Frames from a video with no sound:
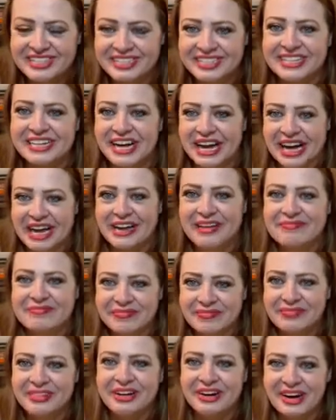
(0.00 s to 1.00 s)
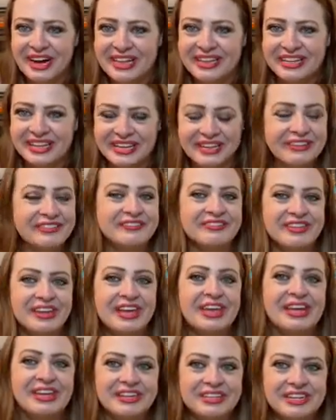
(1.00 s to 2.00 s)
time where I live.
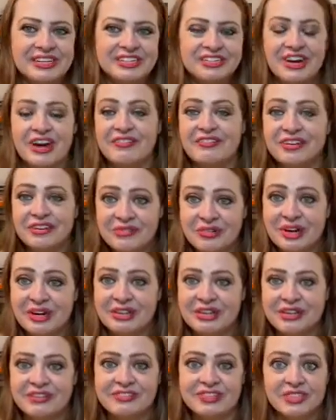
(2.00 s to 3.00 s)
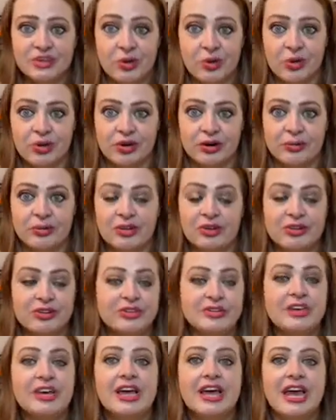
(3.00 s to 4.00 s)
Like, traffic where I live is horrible.
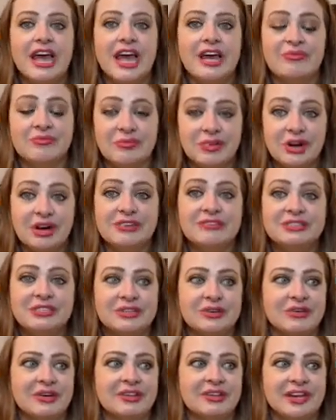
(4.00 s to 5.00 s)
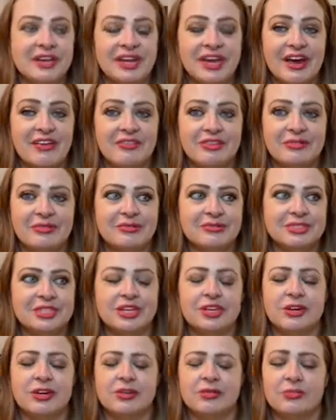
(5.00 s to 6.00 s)
And where I was going, like, everyone was like,
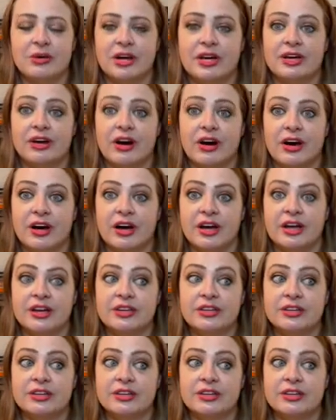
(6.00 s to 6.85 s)
oh my God,